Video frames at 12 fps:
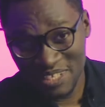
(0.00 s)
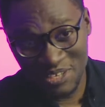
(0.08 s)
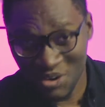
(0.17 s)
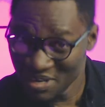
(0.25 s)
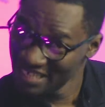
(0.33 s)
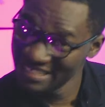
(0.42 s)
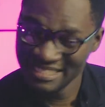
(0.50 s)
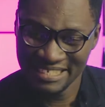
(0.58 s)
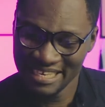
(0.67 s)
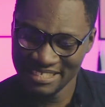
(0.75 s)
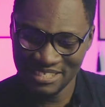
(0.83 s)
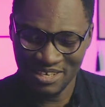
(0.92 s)
the whole
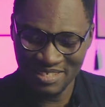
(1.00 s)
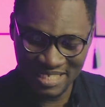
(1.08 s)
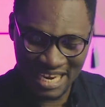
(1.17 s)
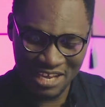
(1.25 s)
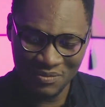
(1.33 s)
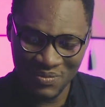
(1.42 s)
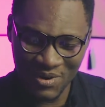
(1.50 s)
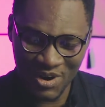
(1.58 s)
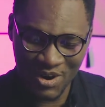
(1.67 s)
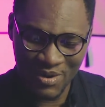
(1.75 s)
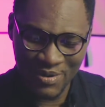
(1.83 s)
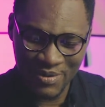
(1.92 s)
incident, I was like,
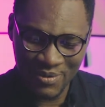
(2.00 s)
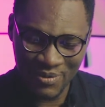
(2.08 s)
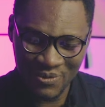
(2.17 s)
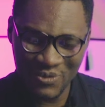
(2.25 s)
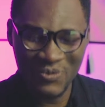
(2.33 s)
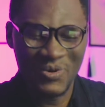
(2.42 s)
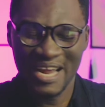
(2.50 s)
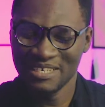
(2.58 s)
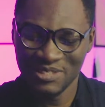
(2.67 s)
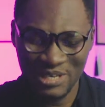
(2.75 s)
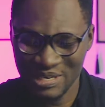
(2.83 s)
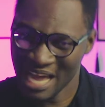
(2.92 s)
bro, what
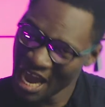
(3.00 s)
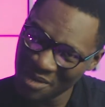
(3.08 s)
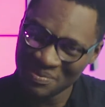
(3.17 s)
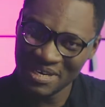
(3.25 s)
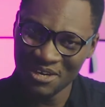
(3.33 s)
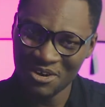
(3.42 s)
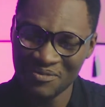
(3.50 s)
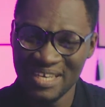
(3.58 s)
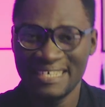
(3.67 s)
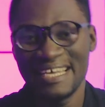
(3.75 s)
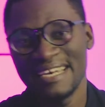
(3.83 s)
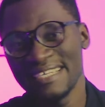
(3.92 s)
is going to happen out of
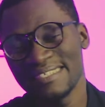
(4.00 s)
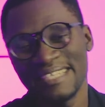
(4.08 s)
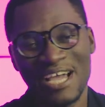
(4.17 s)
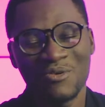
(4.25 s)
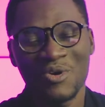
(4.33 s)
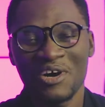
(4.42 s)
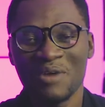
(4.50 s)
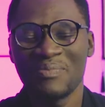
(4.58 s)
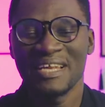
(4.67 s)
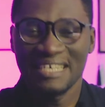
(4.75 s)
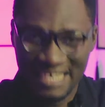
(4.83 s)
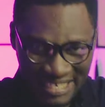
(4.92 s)
it? The next day, I woke up
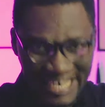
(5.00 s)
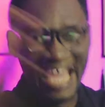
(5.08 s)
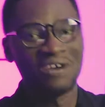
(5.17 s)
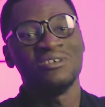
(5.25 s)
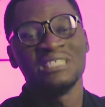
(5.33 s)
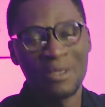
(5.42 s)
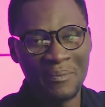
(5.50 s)
and there was a